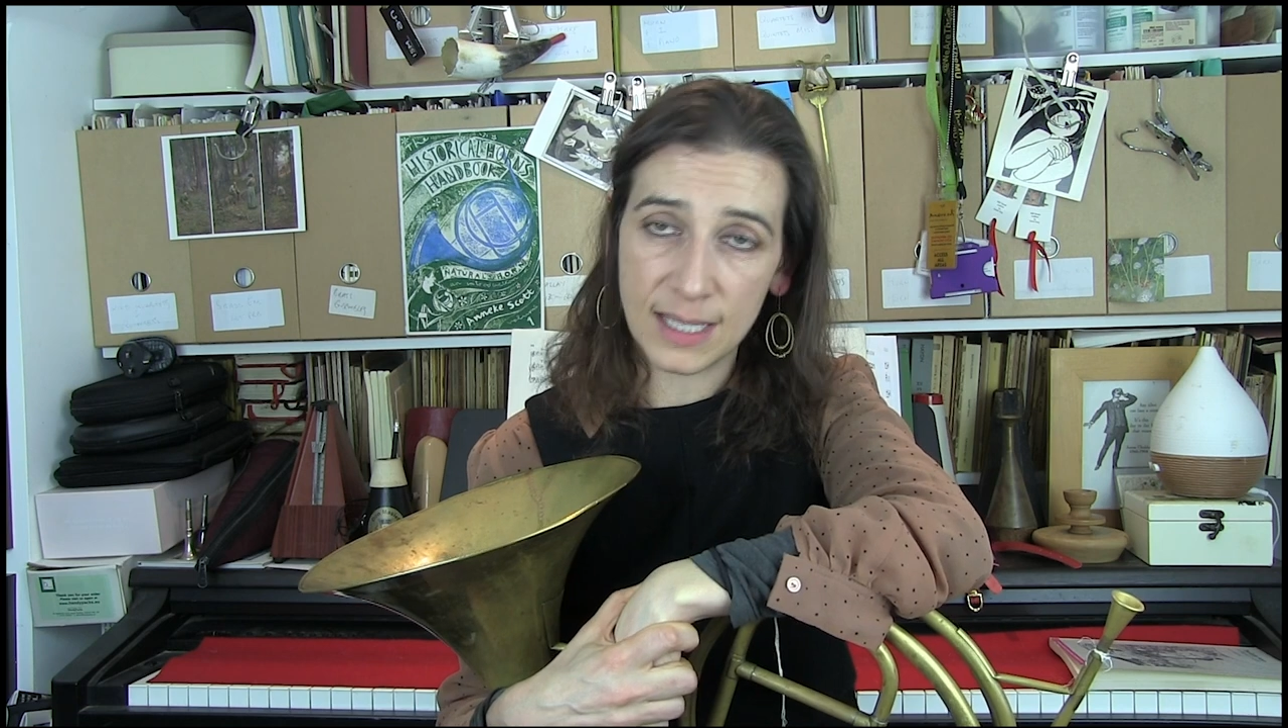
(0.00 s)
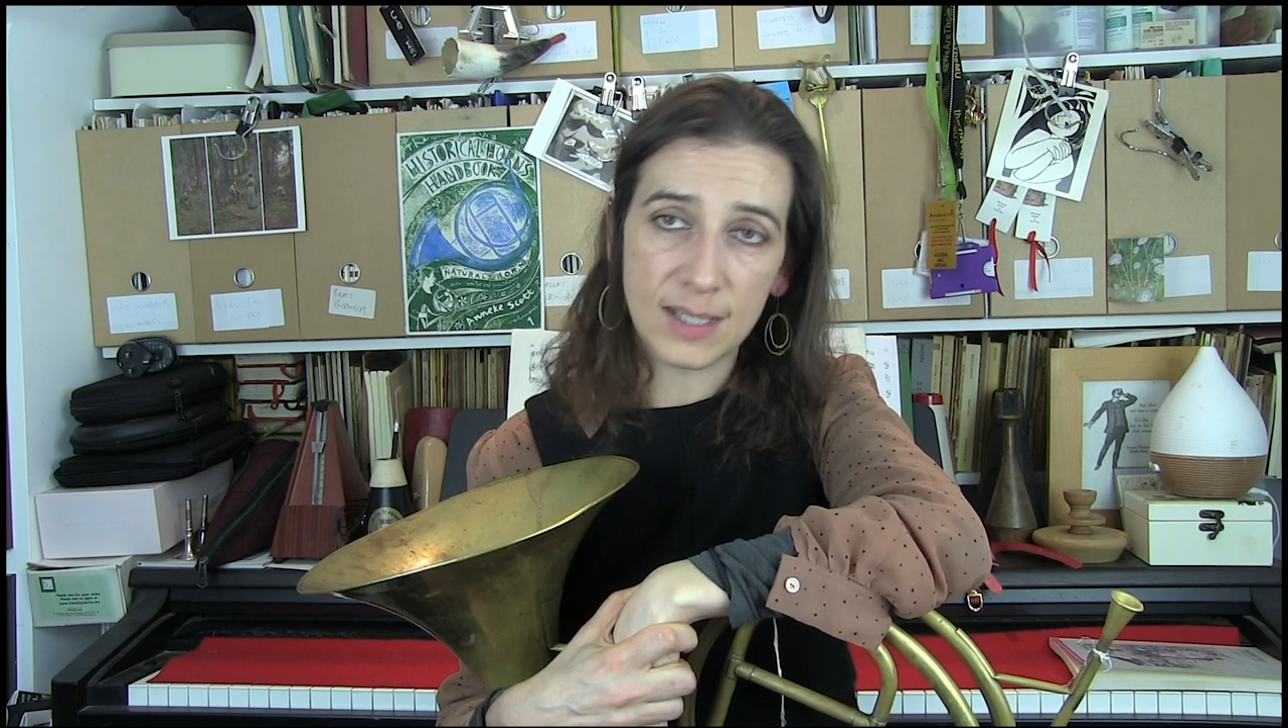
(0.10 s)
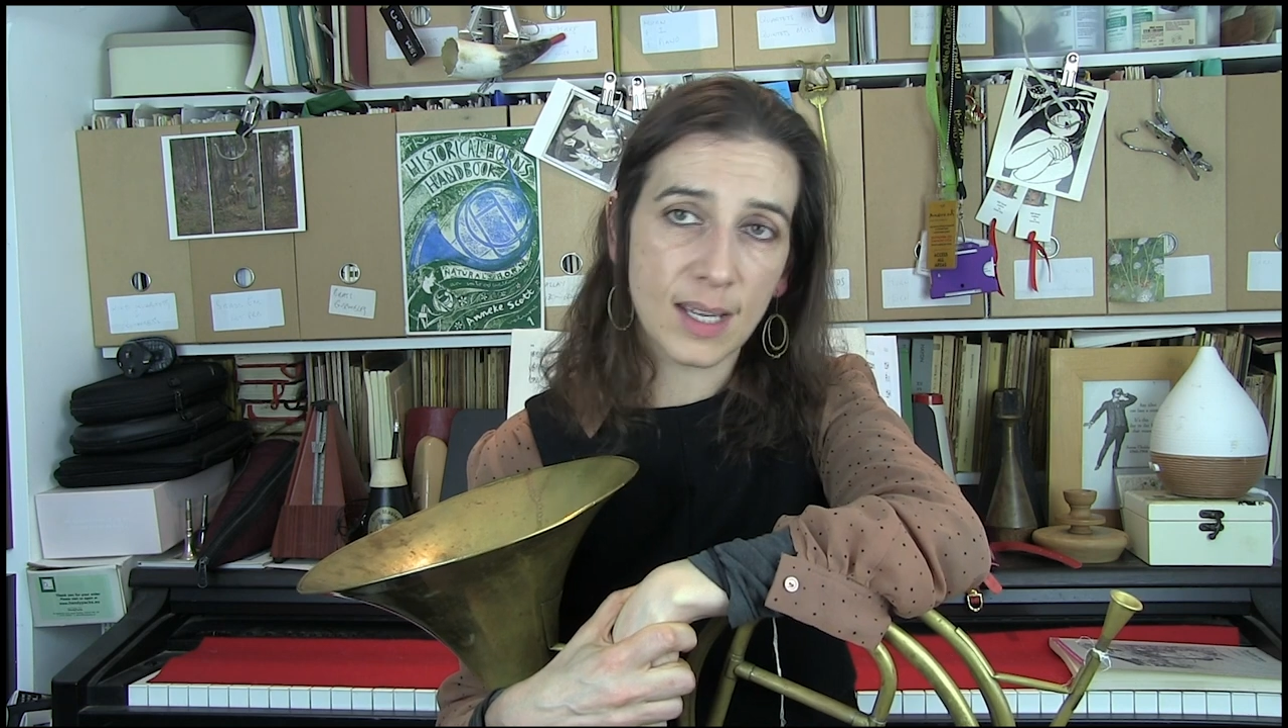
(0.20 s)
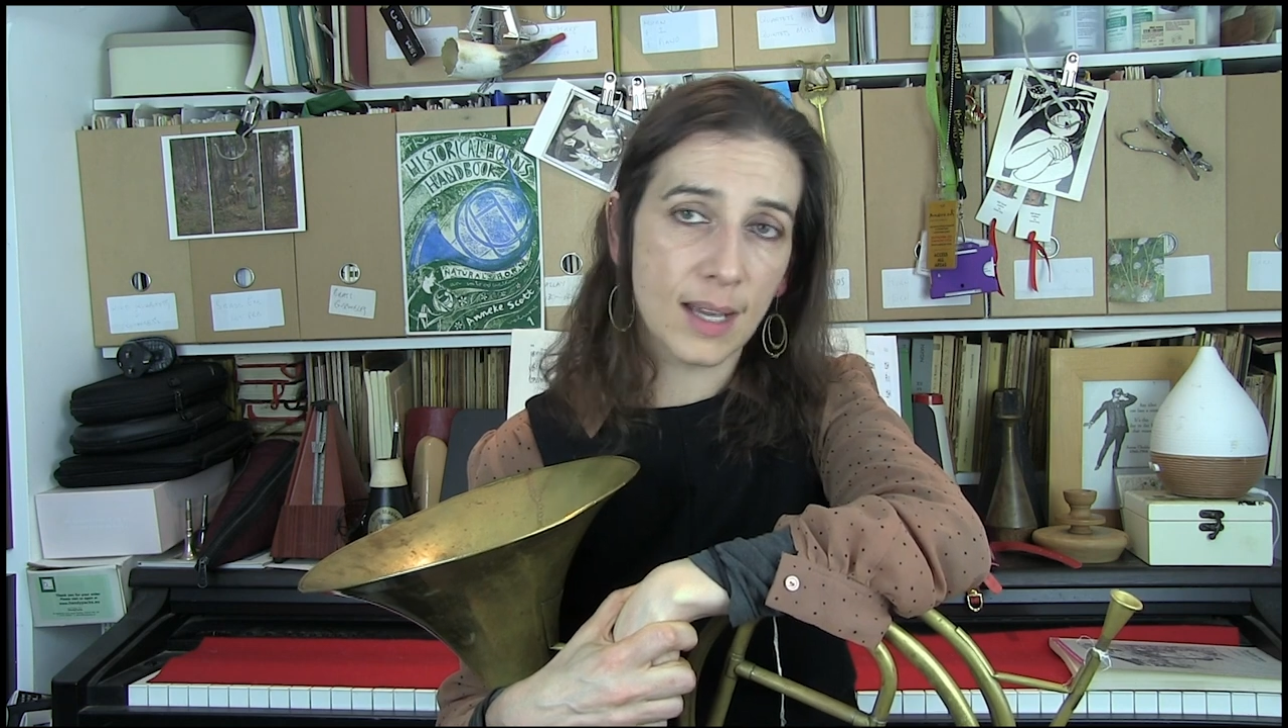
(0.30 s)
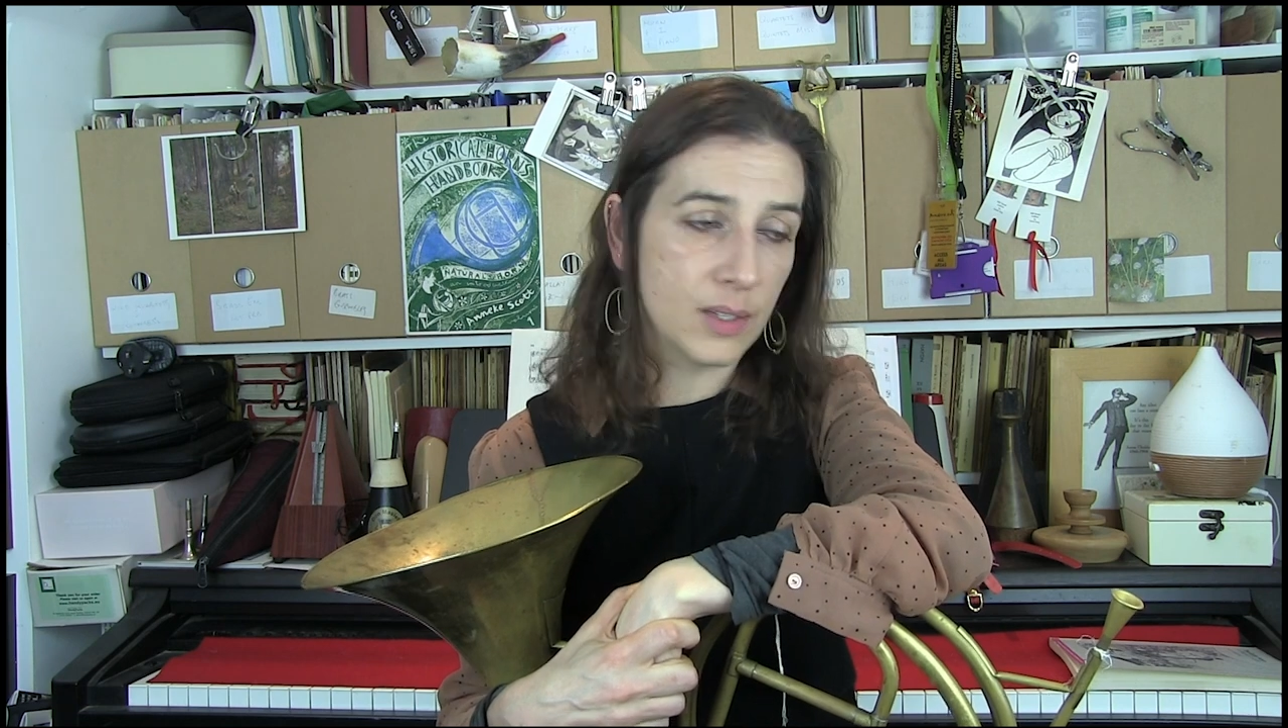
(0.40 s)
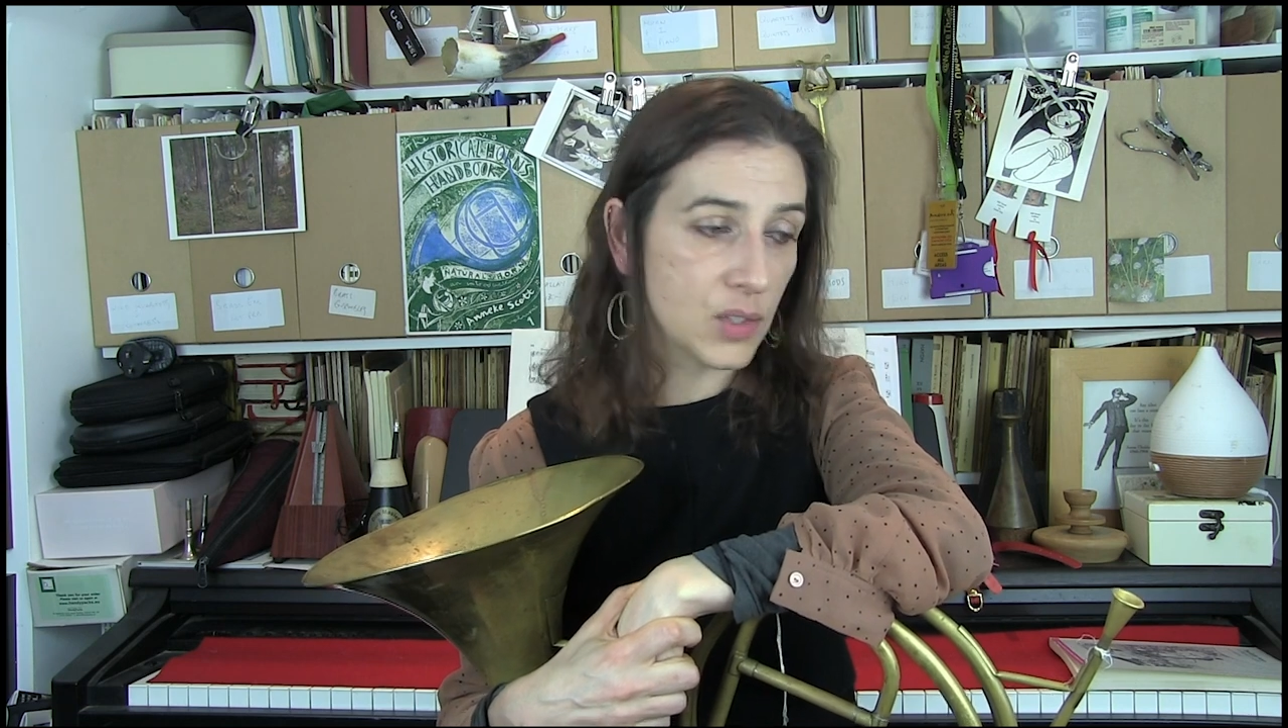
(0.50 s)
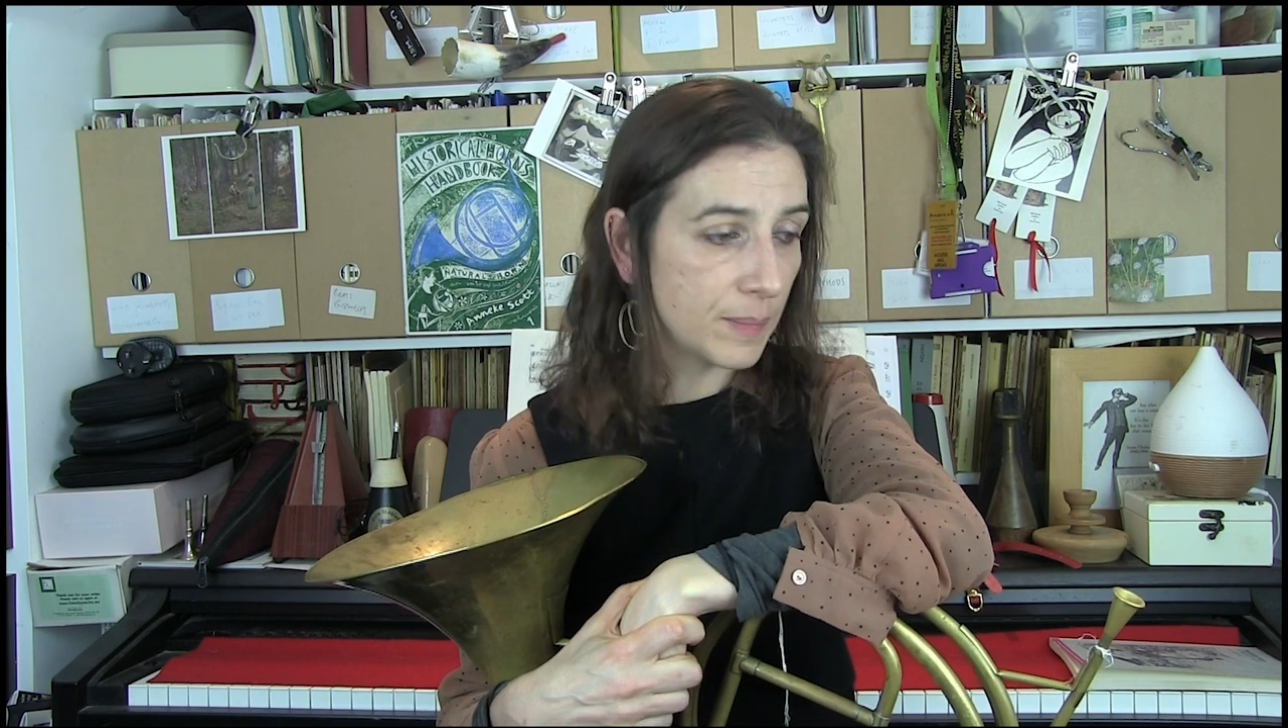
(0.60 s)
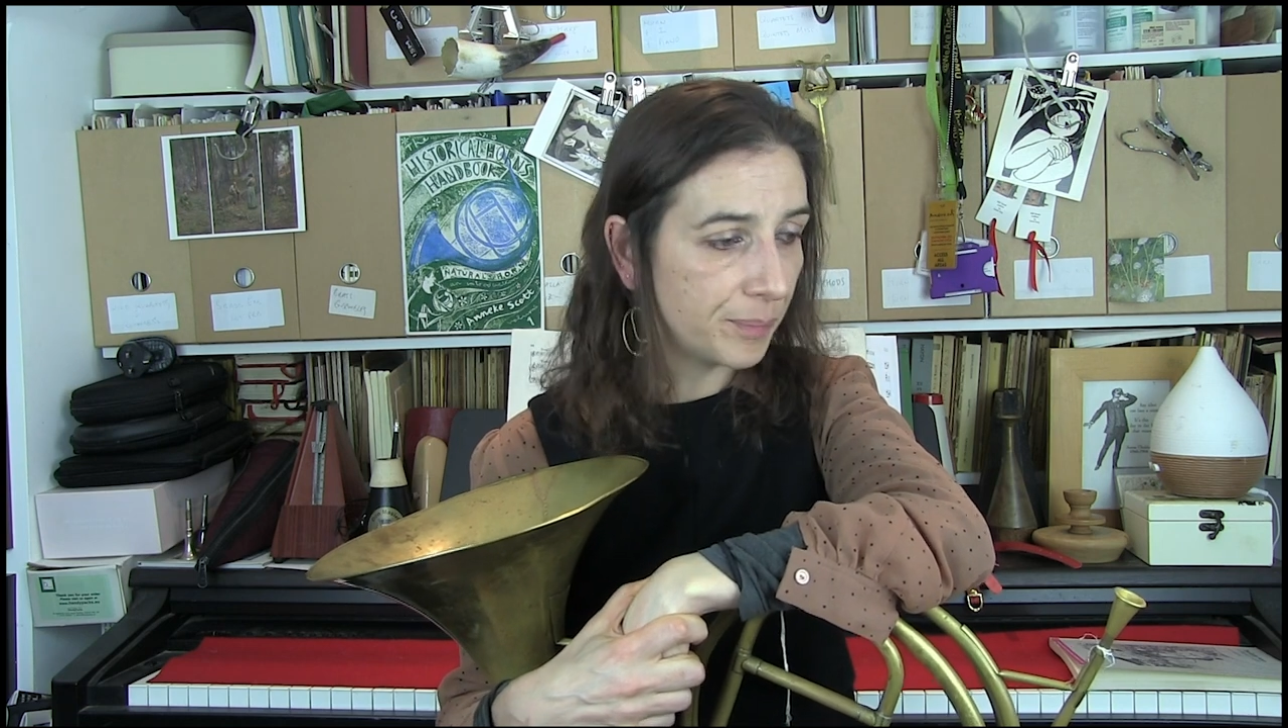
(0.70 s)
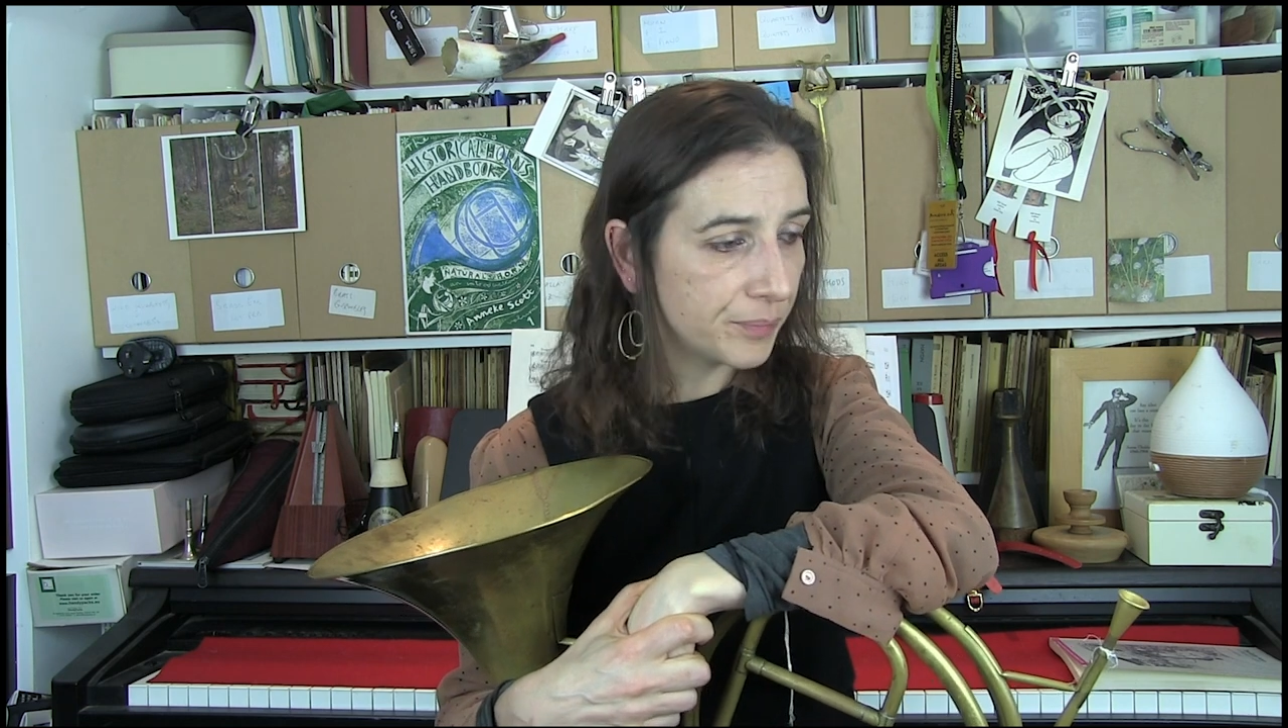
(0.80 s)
these colours.